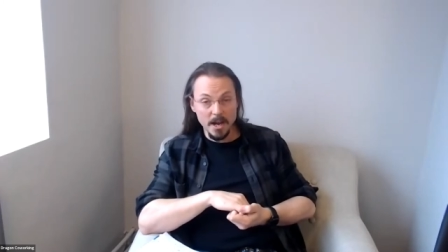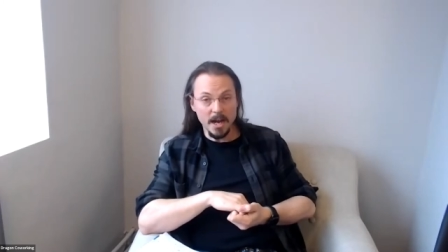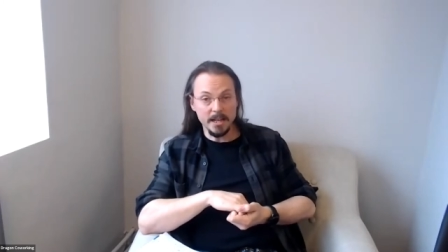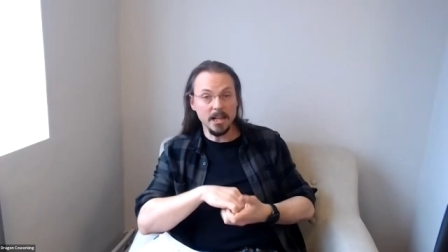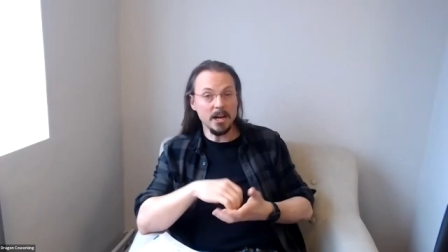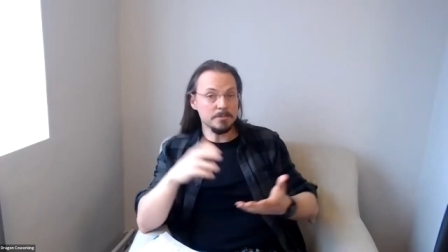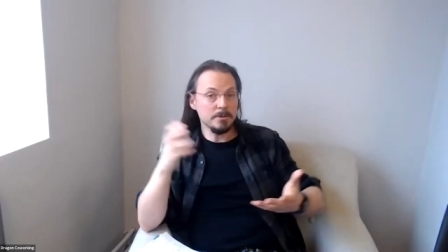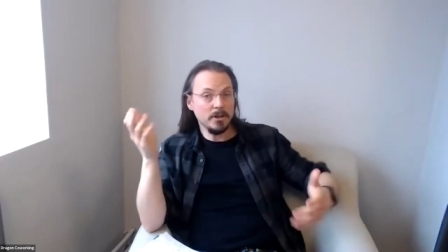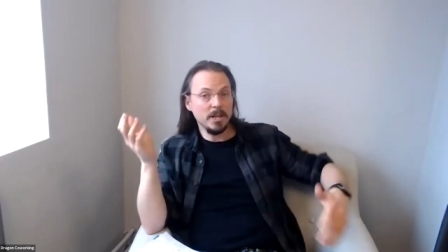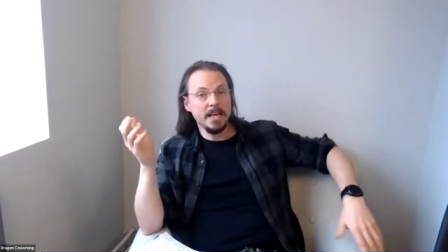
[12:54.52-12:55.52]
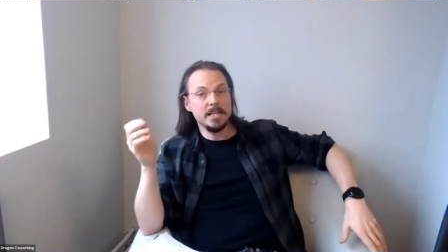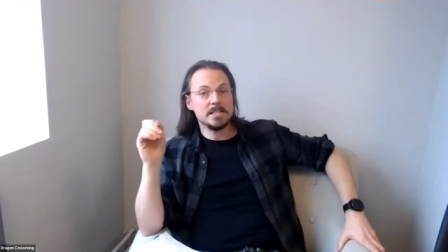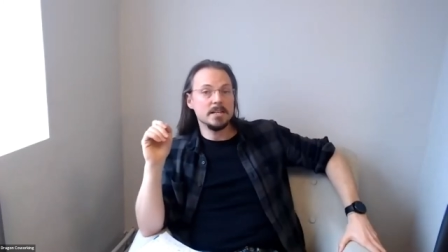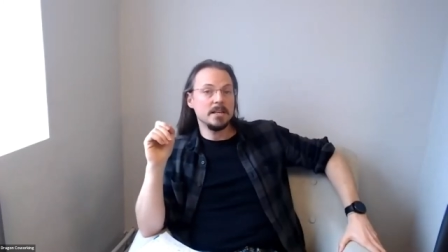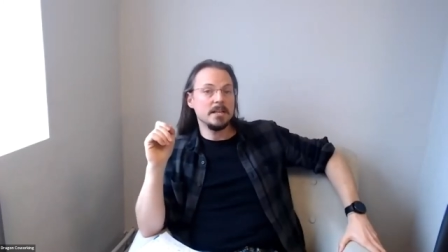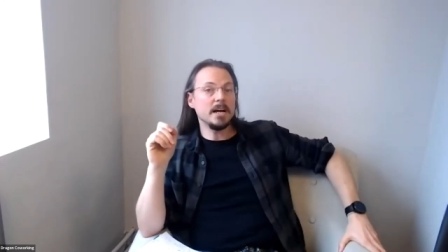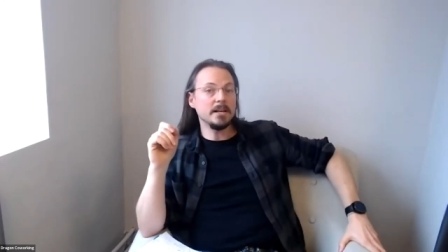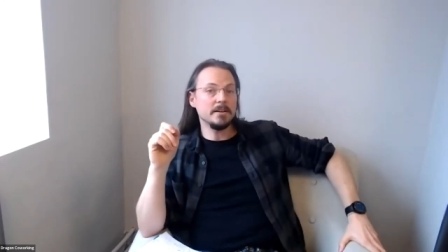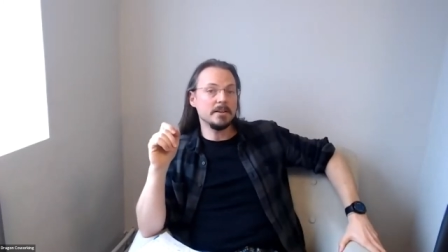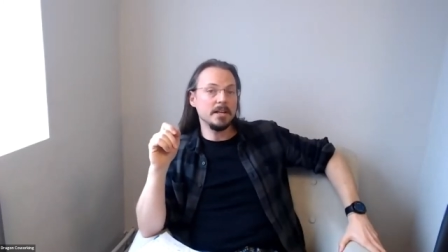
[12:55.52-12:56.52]
And then last but not least, the only
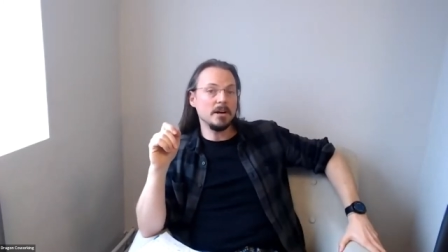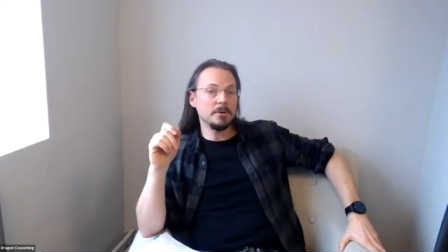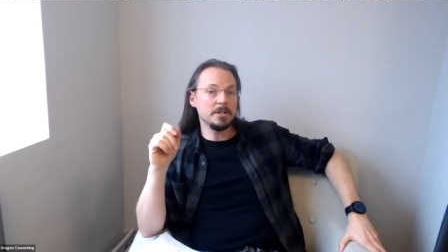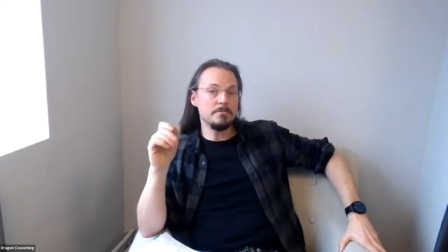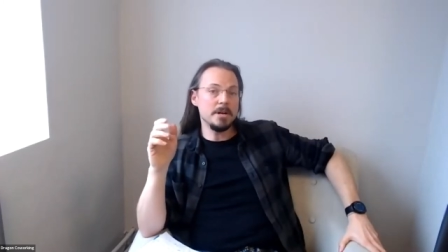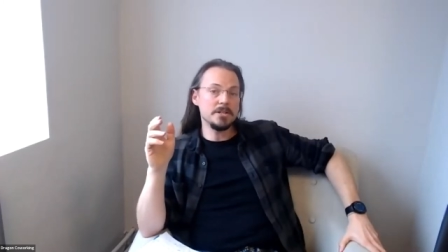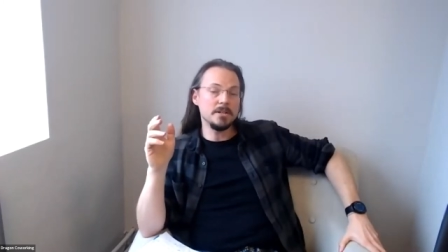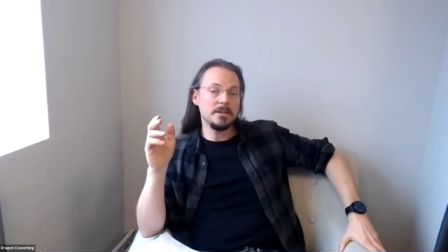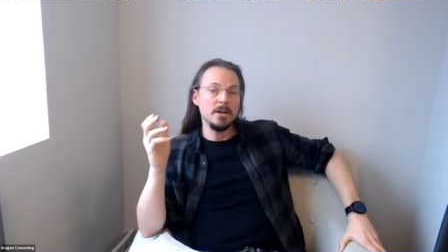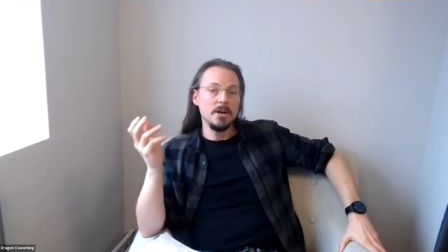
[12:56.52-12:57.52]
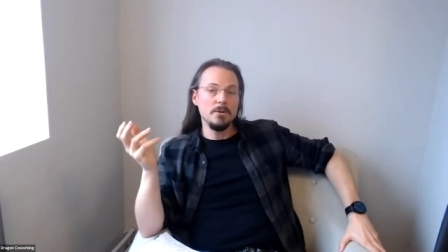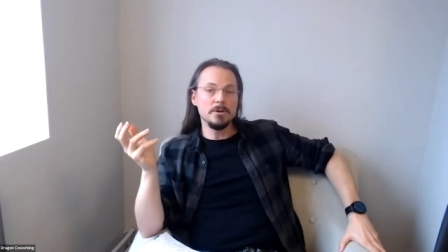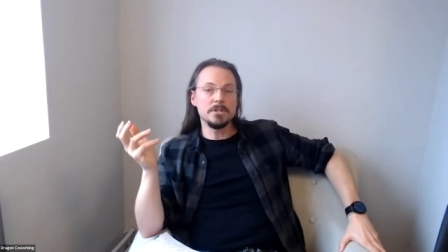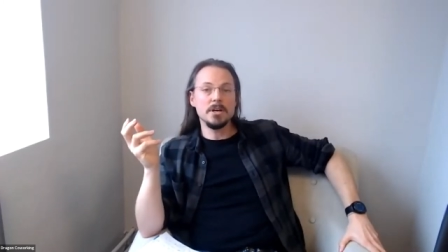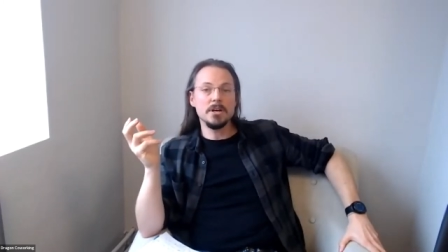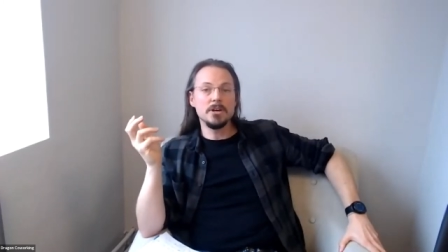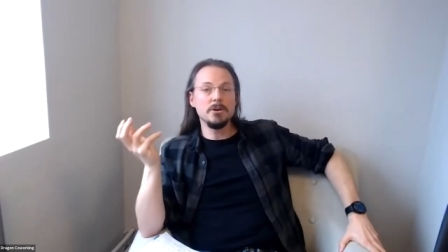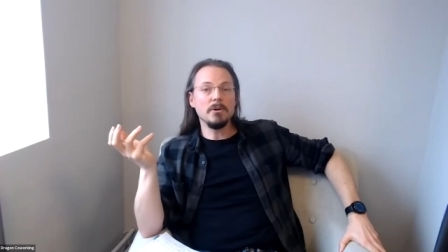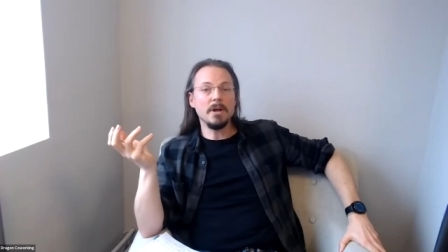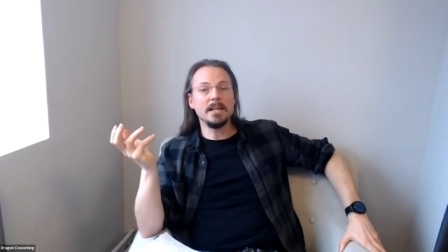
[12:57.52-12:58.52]
other thing I wanted to mention was
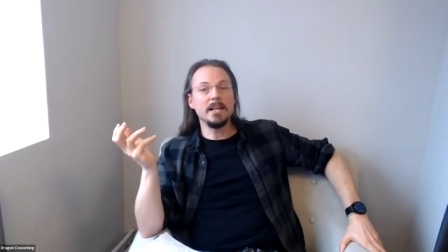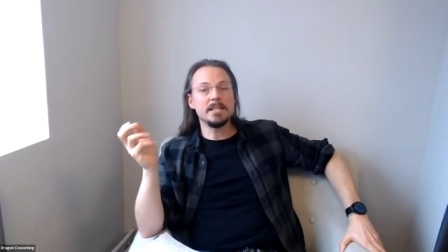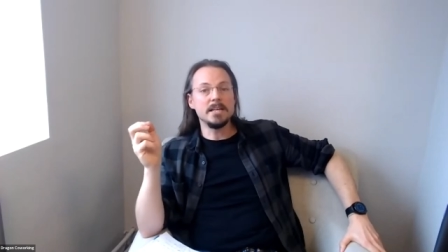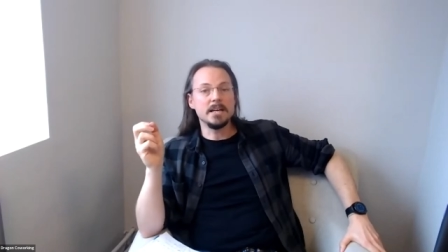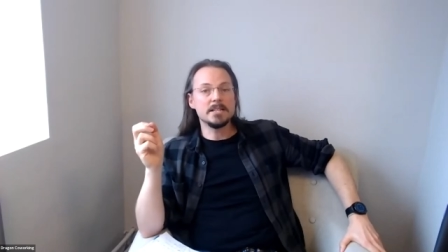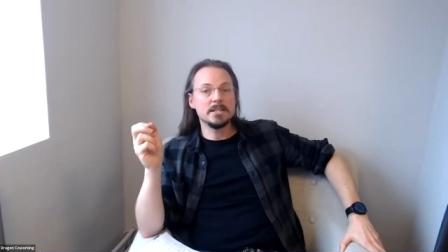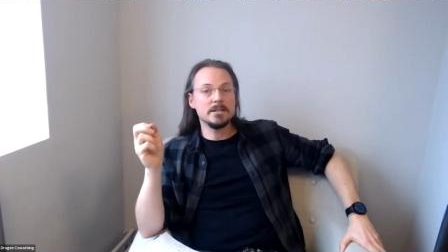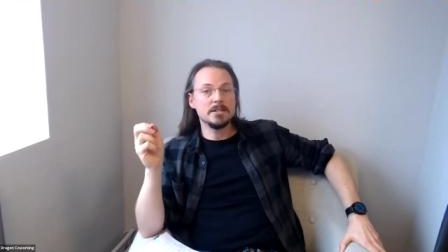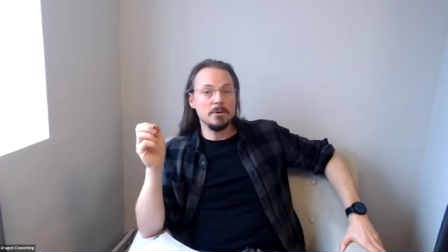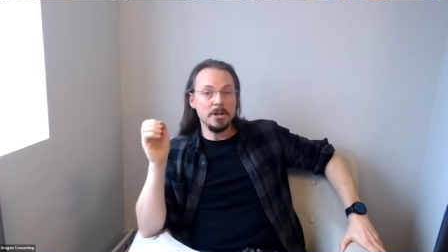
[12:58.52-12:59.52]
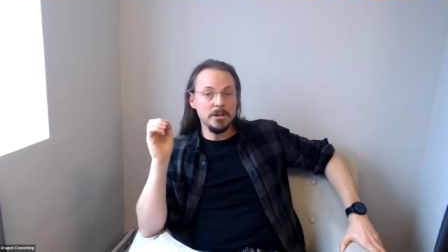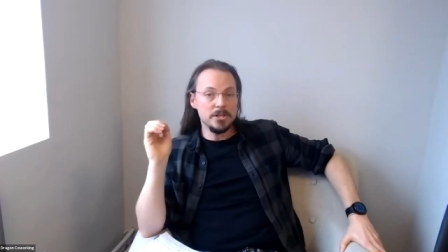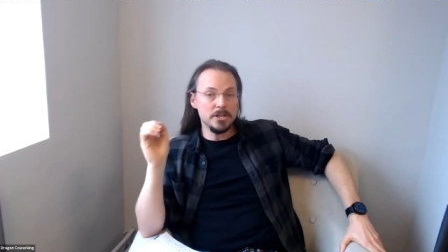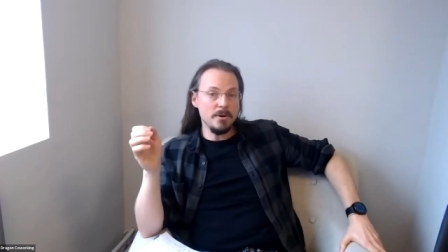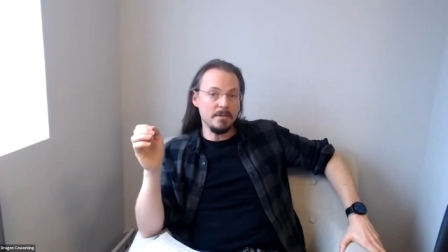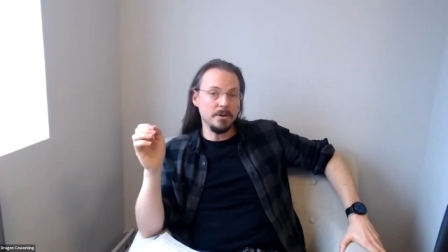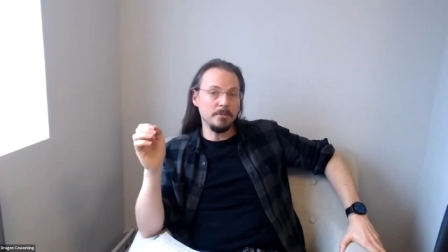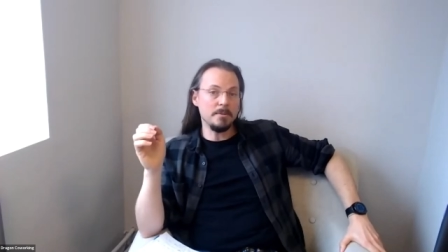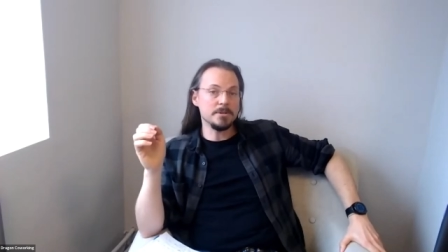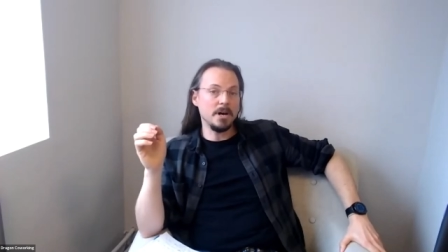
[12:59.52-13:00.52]
Google Analytics. So when you do have your
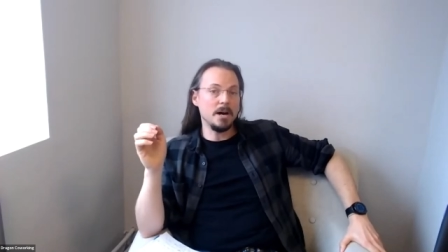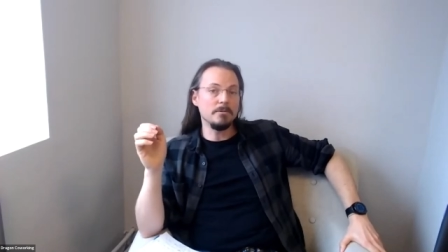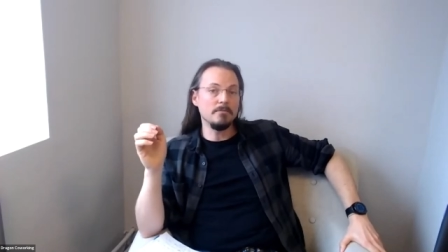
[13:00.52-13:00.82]
website up and